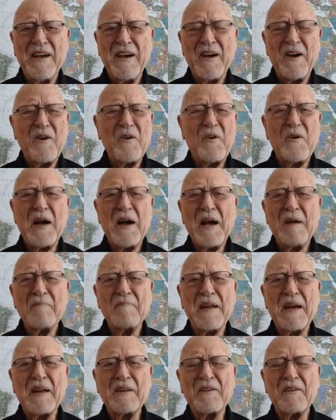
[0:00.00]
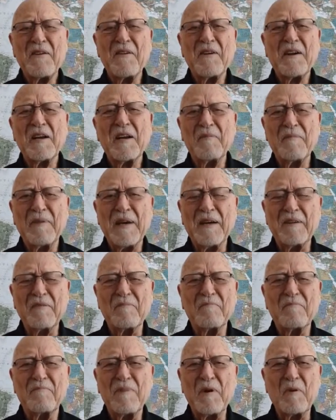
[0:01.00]
Oh, I'm not talking
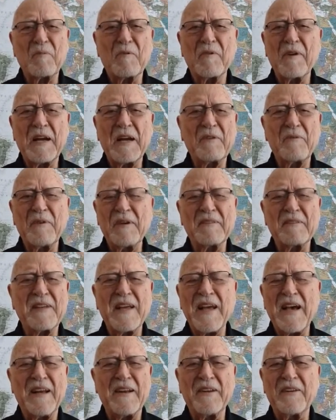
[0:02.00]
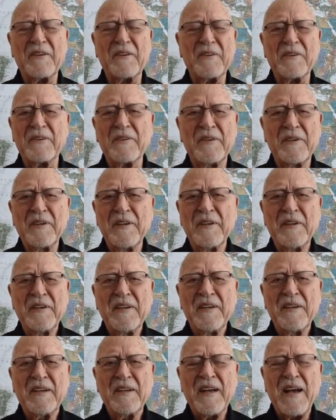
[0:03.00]
about Pope Gregory's calendar.
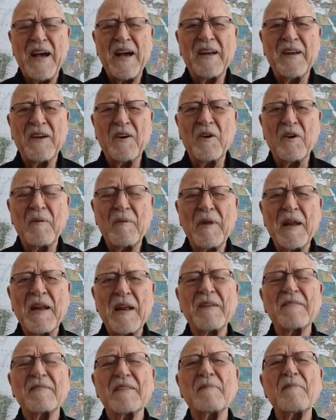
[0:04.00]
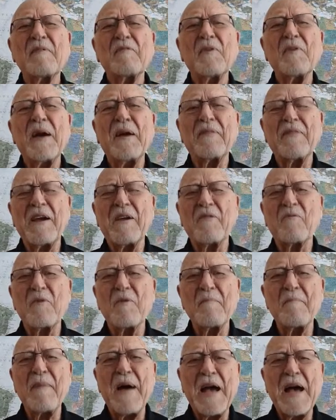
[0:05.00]
I know, and some of you out there
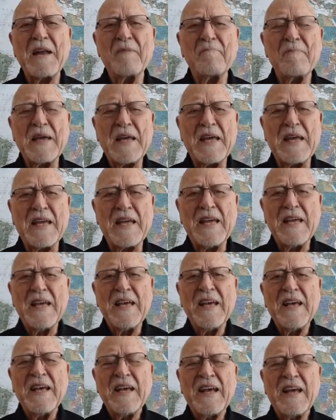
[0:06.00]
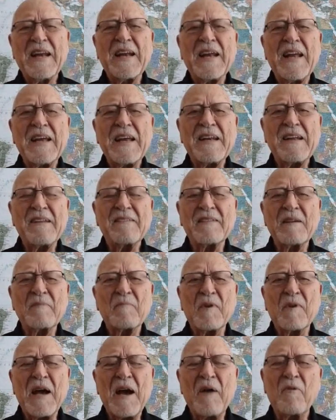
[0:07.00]
remind me in late
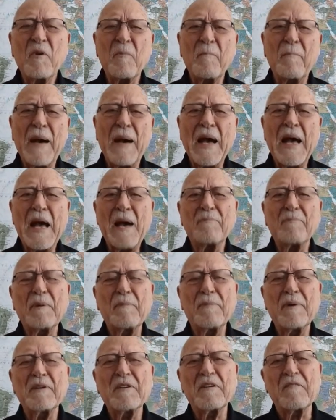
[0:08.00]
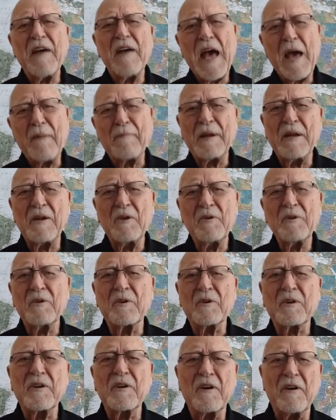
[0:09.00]
December, I want to buy up a bunch of Happy New
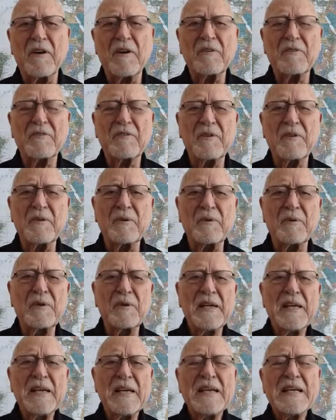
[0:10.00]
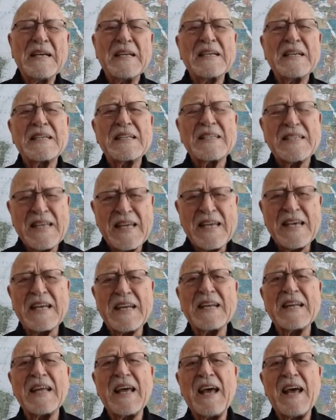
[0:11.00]
Year cards to
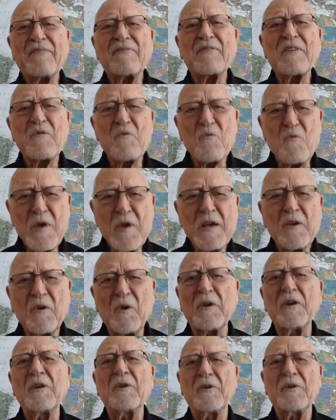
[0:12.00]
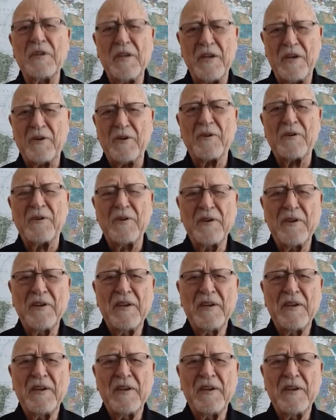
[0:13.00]
send at the real New Year.